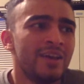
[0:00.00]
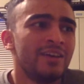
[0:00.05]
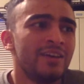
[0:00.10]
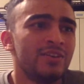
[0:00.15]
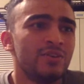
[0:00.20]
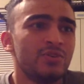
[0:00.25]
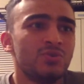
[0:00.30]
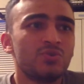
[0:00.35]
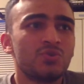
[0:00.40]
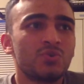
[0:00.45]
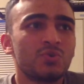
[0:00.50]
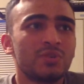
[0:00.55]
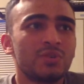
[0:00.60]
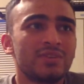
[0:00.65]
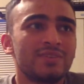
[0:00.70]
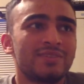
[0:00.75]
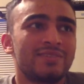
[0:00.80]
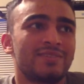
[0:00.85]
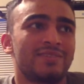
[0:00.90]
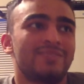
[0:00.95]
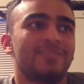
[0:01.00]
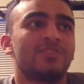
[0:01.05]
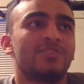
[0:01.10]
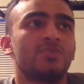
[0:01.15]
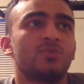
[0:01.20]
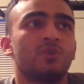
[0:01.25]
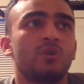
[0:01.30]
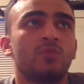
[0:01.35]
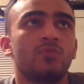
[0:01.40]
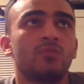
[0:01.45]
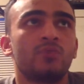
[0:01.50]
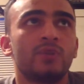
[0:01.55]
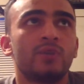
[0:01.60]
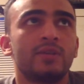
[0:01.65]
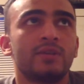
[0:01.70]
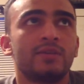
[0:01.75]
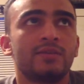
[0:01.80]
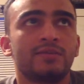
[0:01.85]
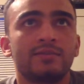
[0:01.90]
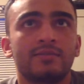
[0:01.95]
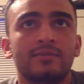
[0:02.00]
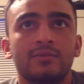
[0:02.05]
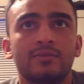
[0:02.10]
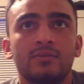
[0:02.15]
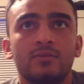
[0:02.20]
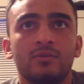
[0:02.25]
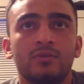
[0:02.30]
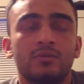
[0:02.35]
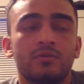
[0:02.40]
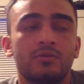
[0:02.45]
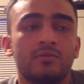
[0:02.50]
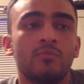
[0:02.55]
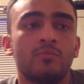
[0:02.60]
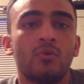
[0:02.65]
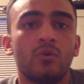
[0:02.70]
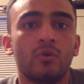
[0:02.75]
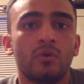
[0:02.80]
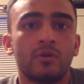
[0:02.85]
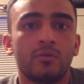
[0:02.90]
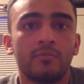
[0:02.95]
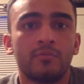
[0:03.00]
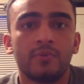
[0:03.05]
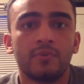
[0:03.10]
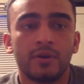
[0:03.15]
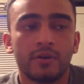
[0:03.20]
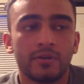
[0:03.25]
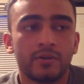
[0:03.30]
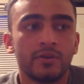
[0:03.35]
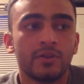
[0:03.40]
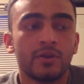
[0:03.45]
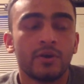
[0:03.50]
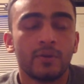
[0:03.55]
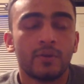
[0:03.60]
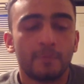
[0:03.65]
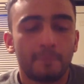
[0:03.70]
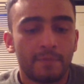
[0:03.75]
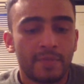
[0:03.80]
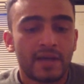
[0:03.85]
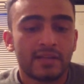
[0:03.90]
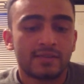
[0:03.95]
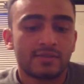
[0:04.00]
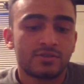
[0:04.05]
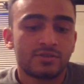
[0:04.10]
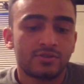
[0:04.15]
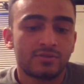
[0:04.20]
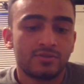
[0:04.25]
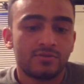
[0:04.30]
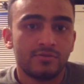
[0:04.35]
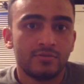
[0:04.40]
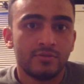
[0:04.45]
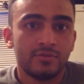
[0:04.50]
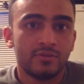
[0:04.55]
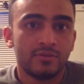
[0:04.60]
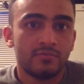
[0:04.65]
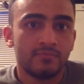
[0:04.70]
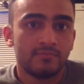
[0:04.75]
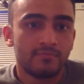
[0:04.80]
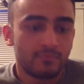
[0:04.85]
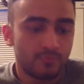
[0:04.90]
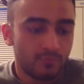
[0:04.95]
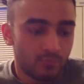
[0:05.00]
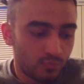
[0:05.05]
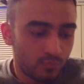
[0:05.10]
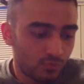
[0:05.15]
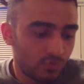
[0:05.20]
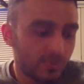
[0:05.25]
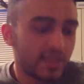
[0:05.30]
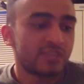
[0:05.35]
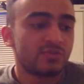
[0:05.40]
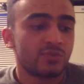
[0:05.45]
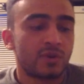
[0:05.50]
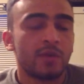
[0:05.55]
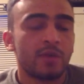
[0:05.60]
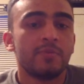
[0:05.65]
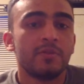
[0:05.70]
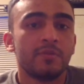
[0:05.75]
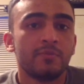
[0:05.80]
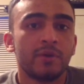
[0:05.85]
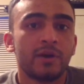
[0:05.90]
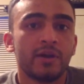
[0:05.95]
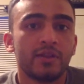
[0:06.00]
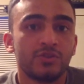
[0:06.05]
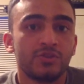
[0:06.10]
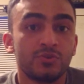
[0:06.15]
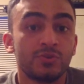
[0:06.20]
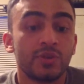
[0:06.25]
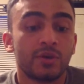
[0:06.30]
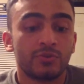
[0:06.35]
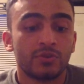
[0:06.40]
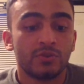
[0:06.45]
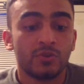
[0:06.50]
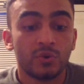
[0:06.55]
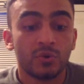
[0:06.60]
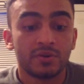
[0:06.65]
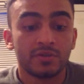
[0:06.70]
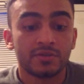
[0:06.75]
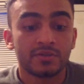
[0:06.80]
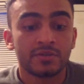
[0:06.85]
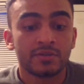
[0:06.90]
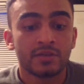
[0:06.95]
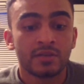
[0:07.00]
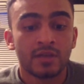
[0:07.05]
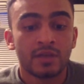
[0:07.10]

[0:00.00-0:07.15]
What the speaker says: usually 6 to 12 weeks or more, but that's what I mean by tune out the noise.